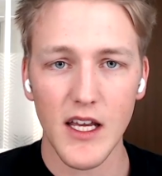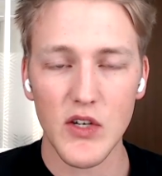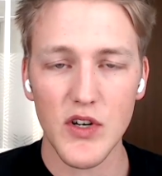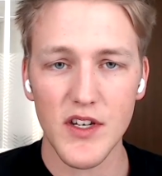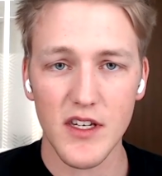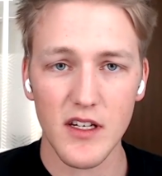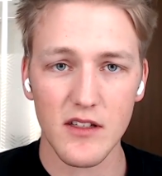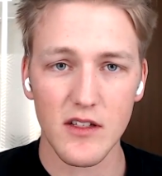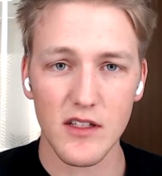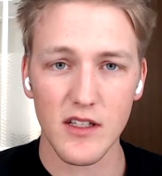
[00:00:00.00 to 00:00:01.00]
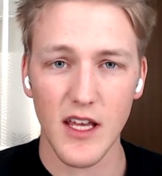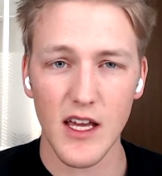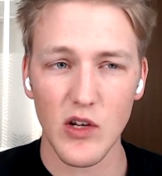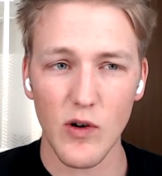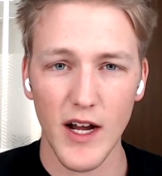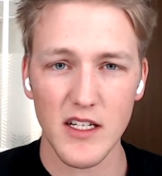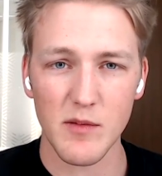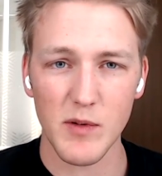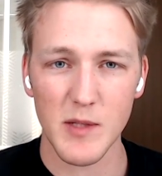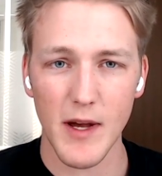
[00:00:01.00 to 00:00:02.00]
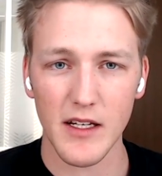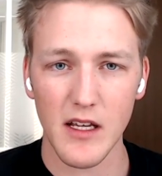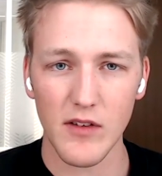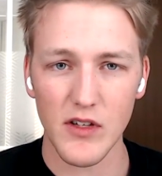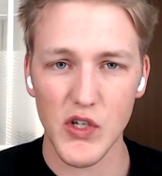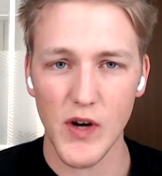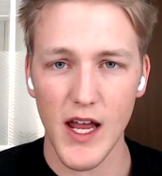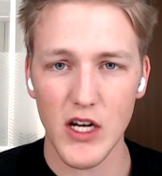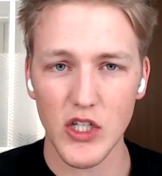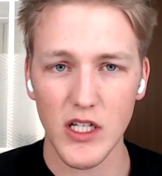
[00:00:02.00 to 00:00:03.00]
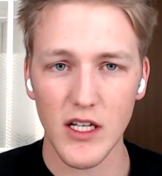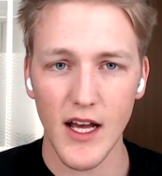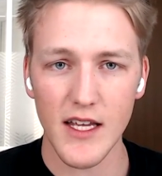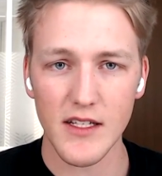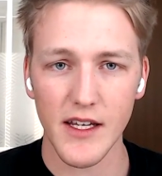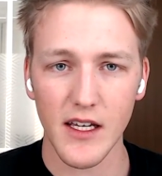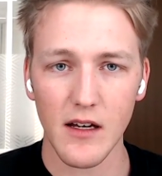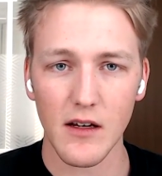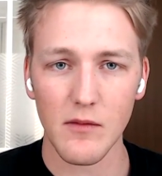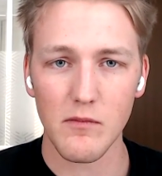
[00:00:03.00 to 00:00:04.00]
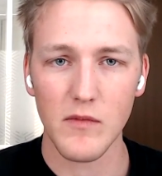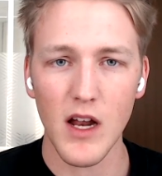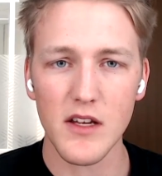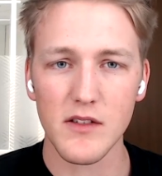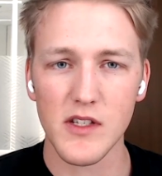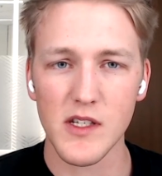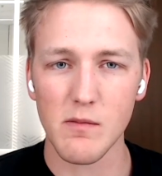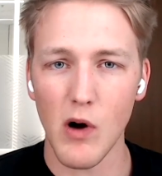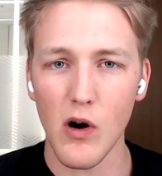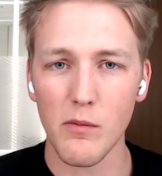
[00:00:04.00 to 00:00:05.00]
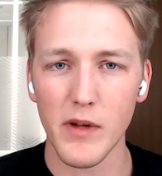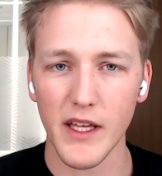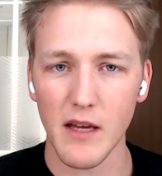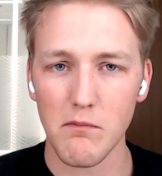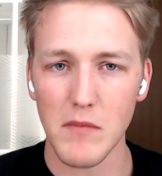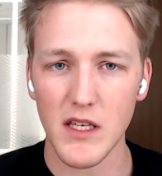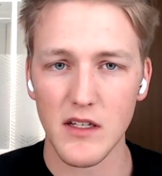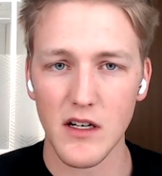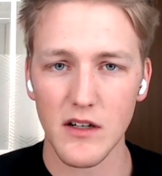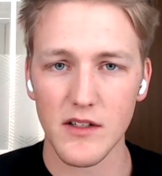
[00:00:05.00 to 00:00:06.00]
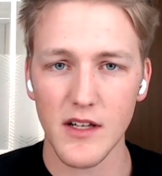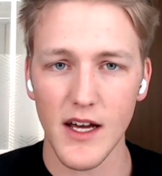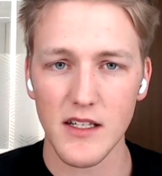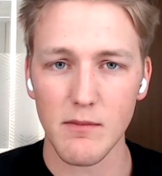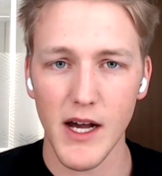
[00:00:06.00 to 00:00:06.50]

Interested to get your guys' perspective on strategy as like a not a small but like a mid-tiered size